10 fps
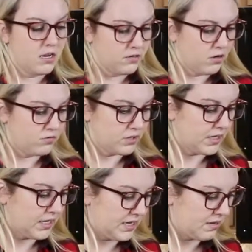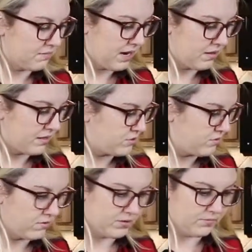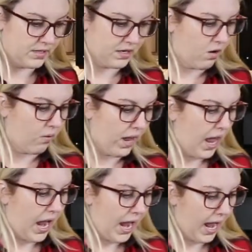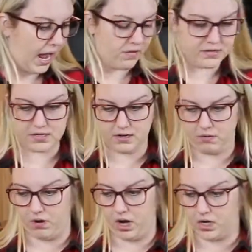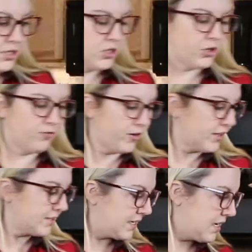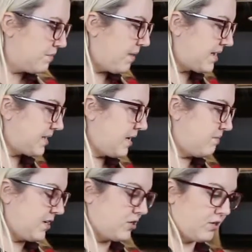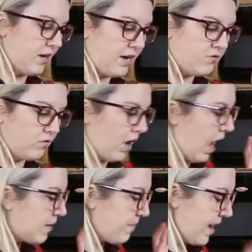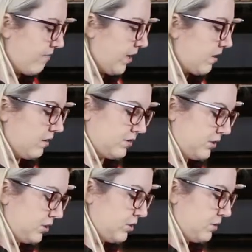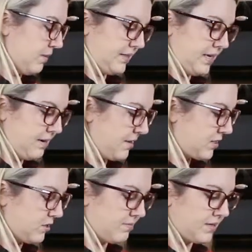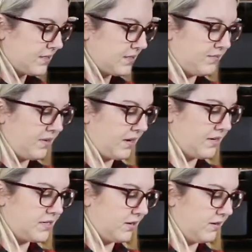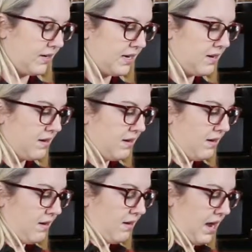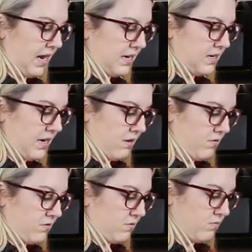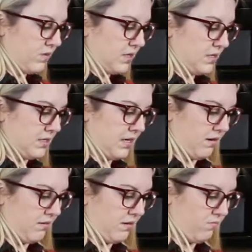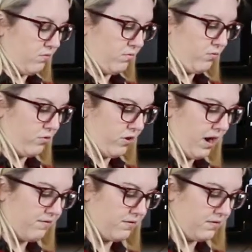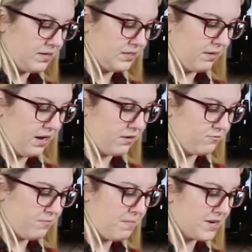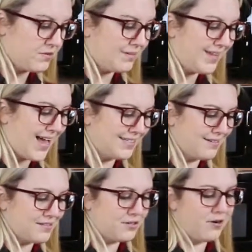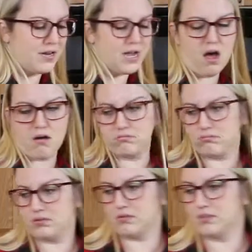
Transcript: dough's gonna get, but I'll let you know as we get on how this is gonna work. So first, in my stand mixer, and do not pay very close attention to my stand mixer because it's very dirty. I need it to rinse it down in warm water after this, but I use my mixer a lot, so it's dirty, y'all. Don't